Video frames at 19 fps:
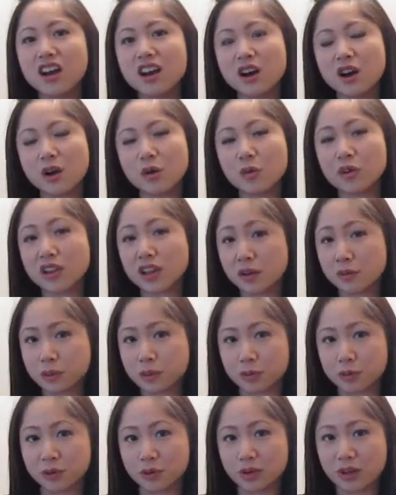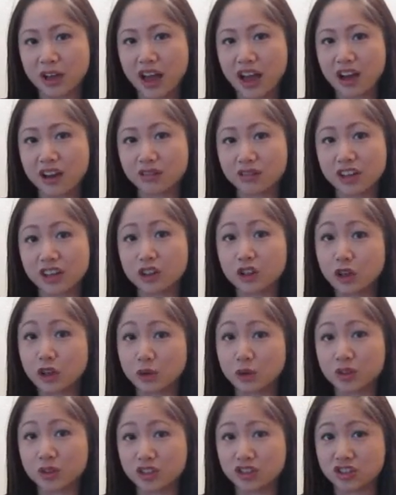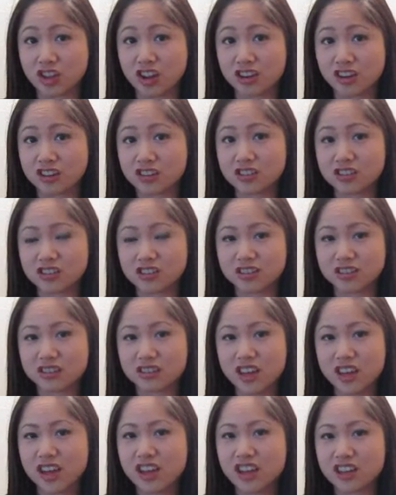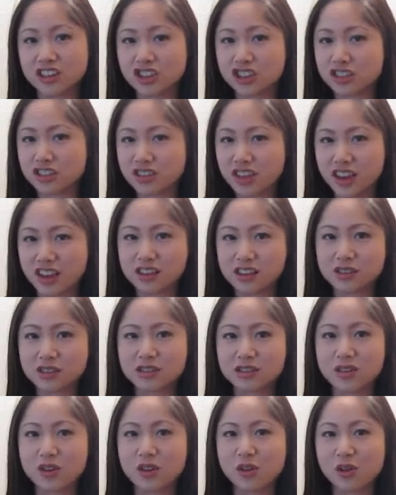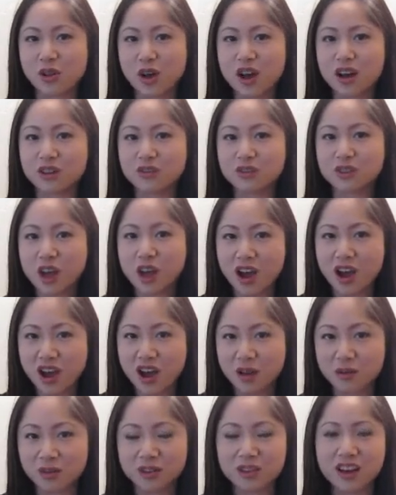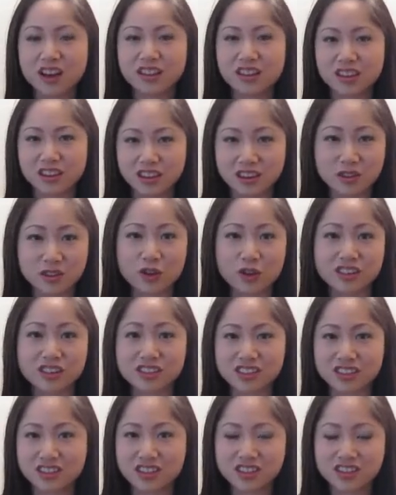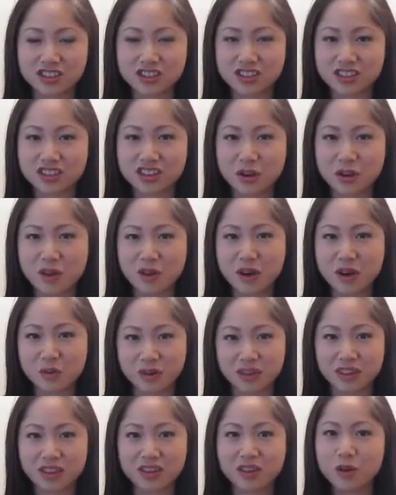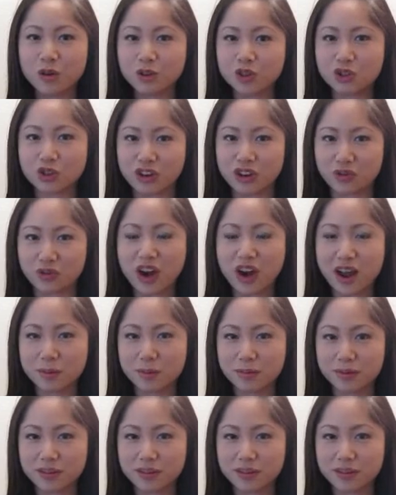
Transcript: A lot of people have like logo designers, and it just takes a lot of time and a lot of thinking and organization to come out with the whole truck wrap.